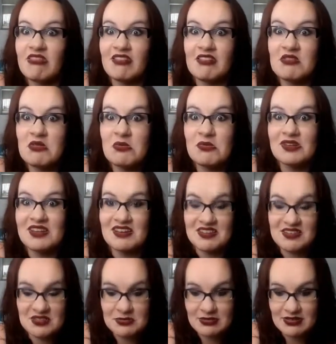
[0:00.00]
I don't know what that
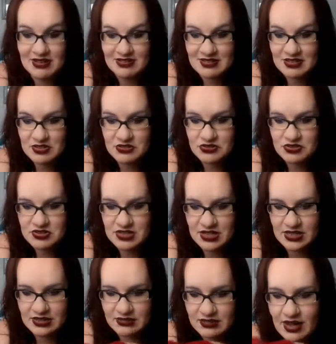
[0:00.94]
is, but that's interesting.